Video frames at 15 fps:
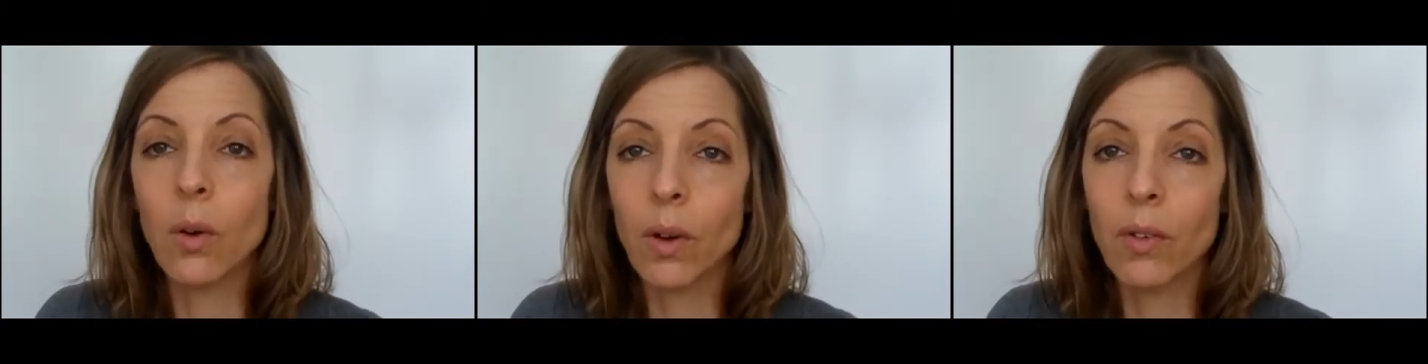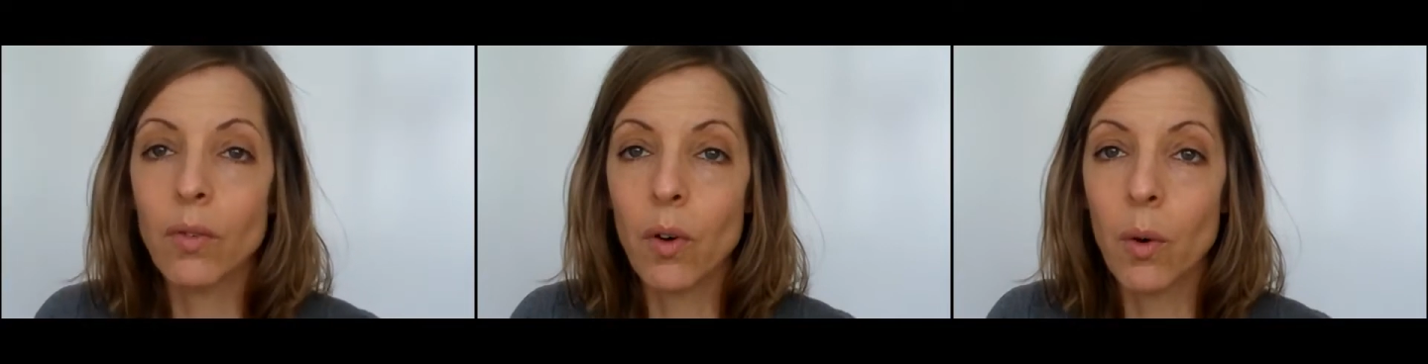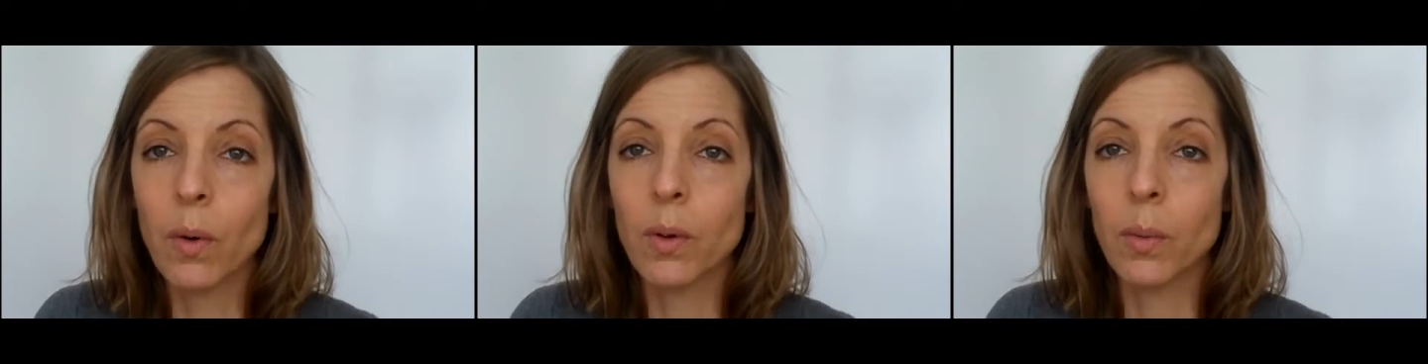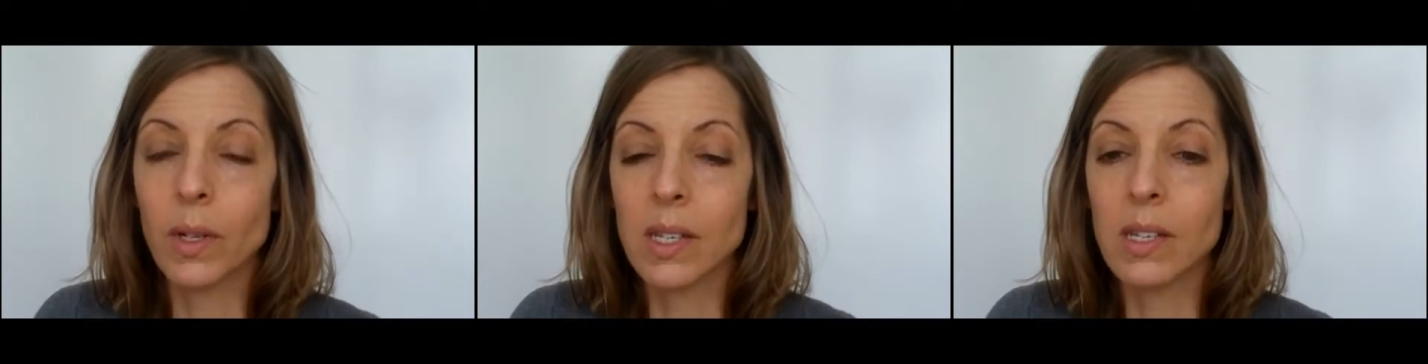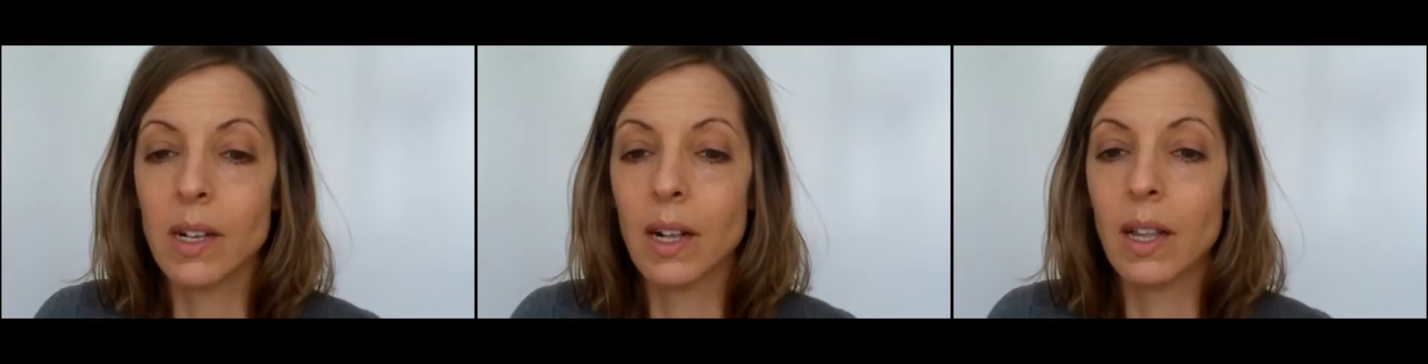going forward
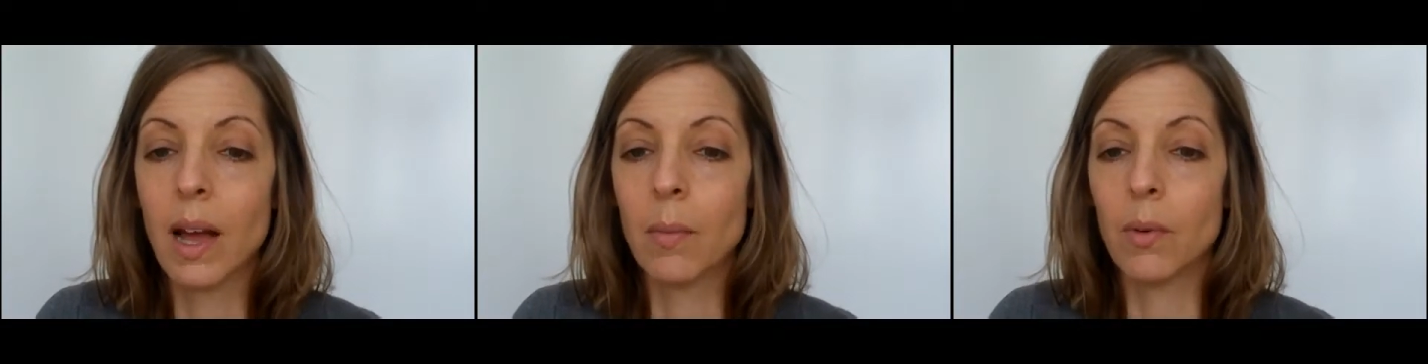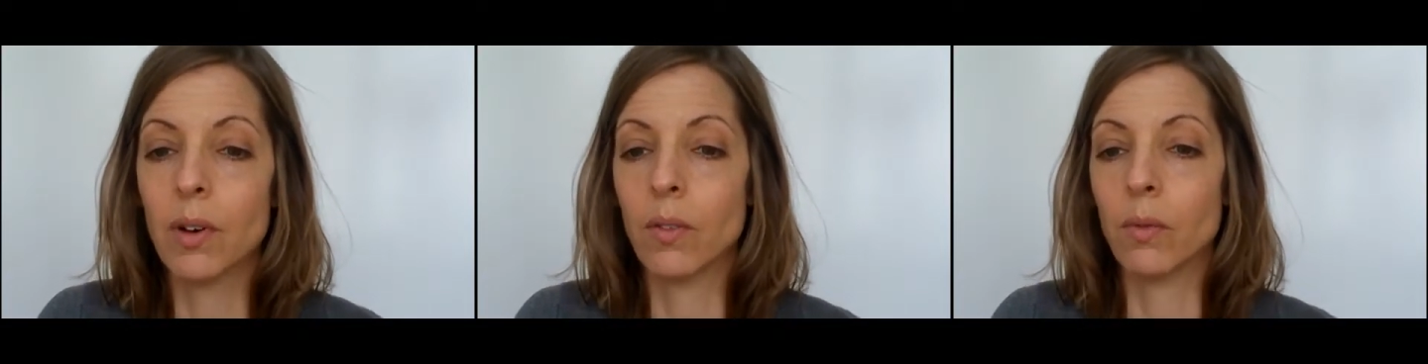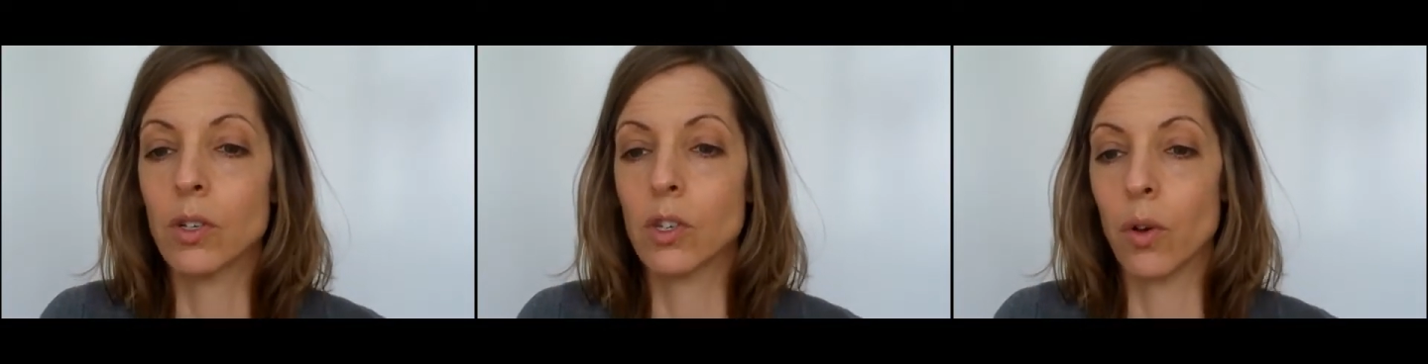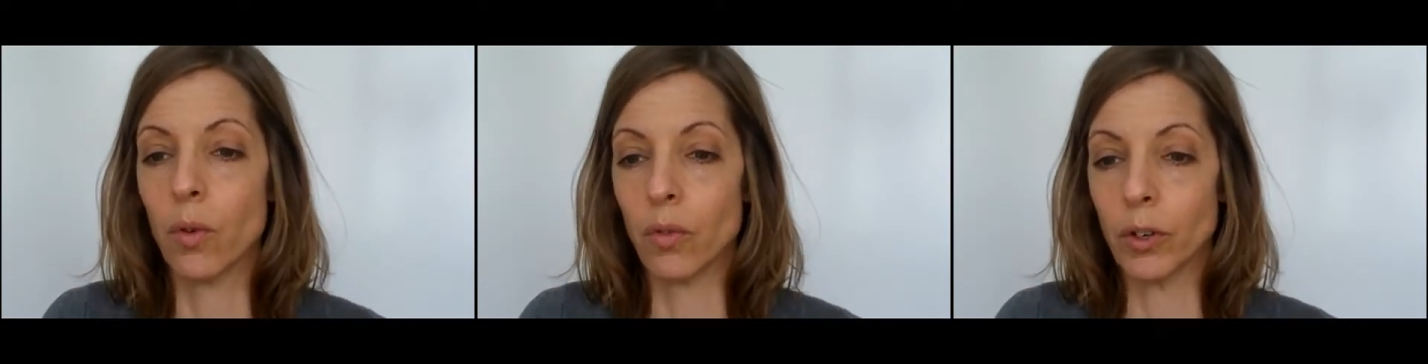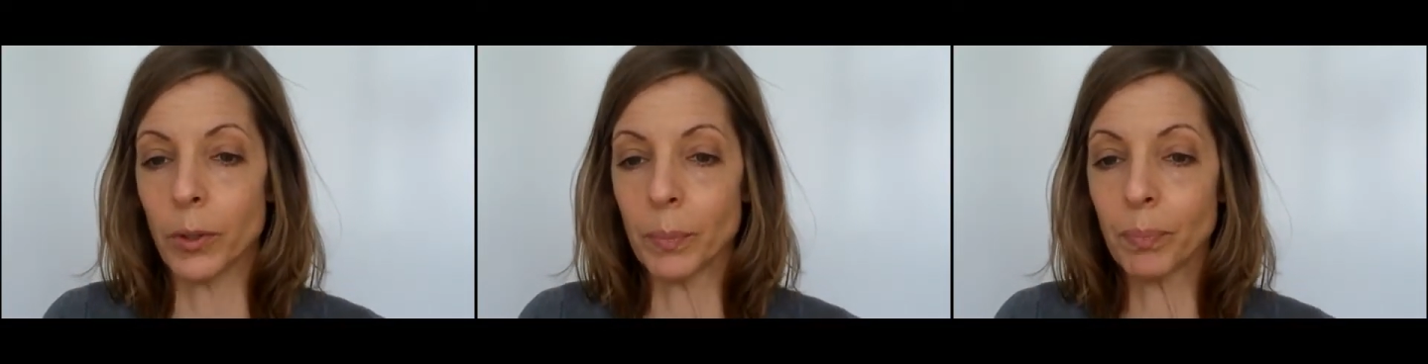once the collaborative was
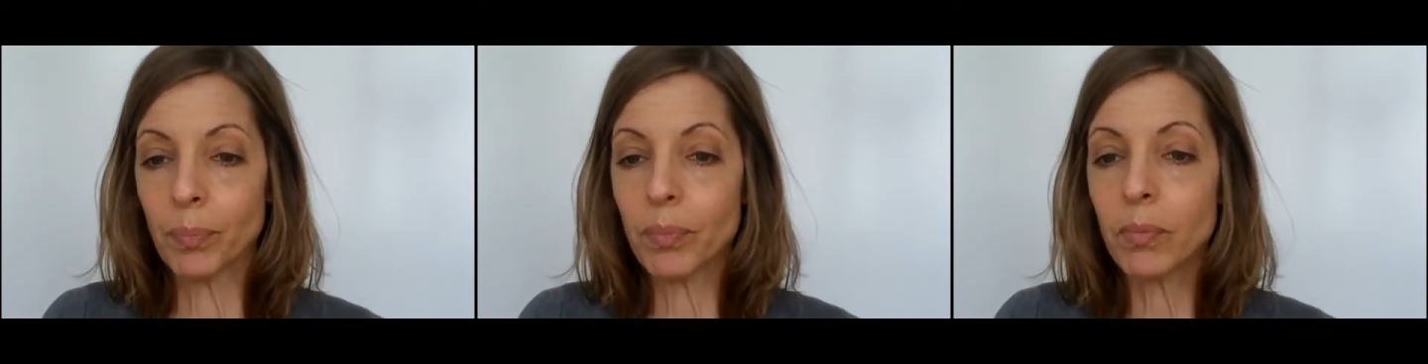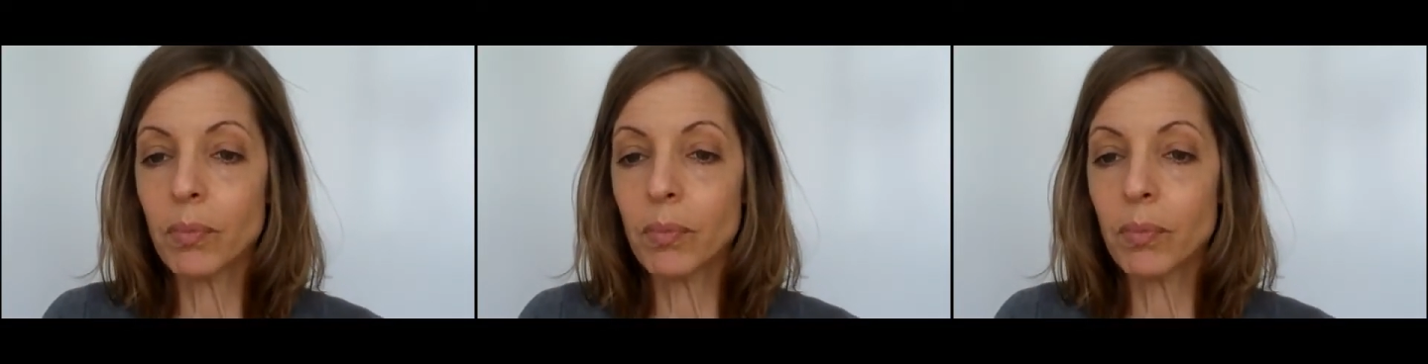over.